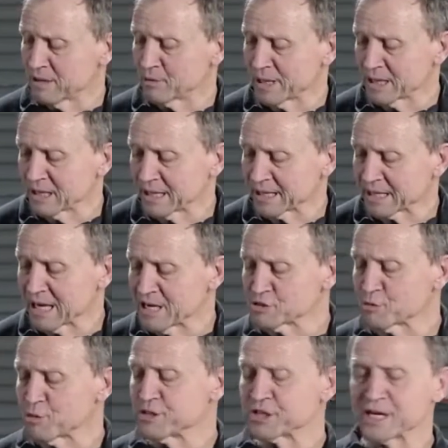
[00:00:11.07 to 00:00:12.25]
We had a lot of guys
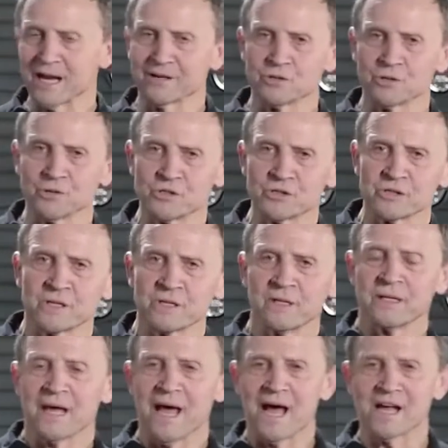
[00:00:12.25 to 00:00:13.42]
reaching out to us
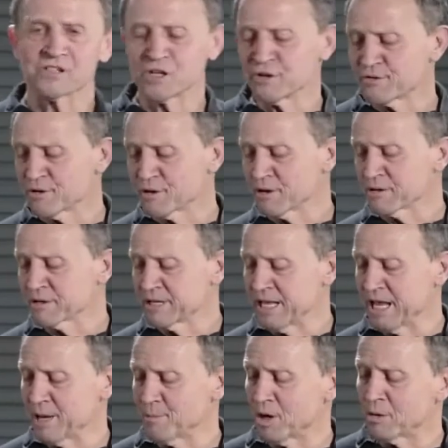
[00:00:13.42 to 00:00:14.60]
asking for
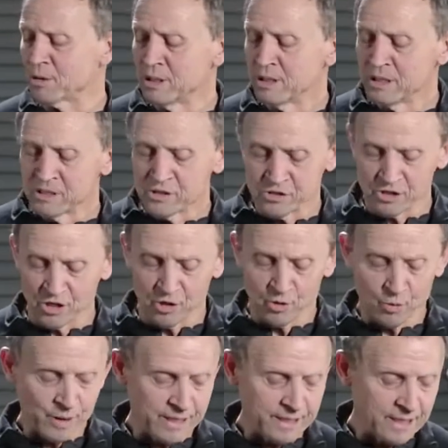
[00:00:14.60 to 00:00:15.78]
Camo, so
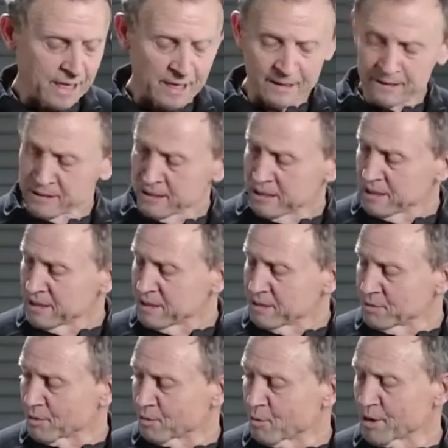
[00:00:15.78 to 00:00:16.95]
we're
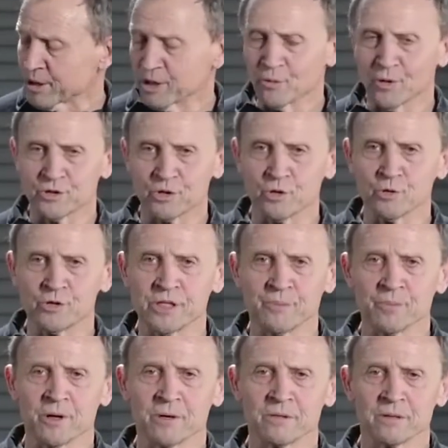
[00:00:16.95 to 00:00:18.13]
working with True
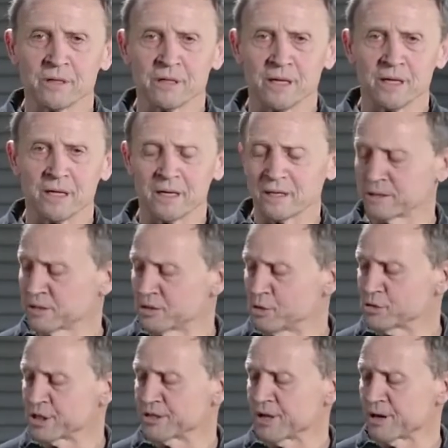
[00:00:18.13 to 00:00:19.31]
Timber
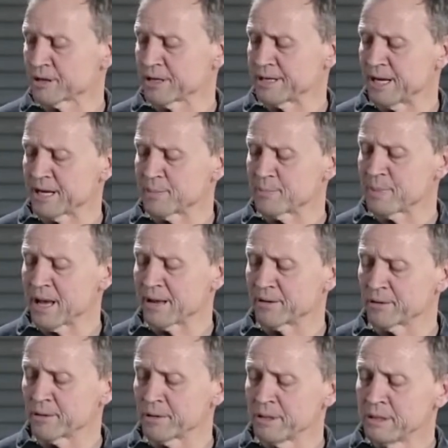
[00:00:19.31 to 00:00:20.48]
using their Kanata pattern.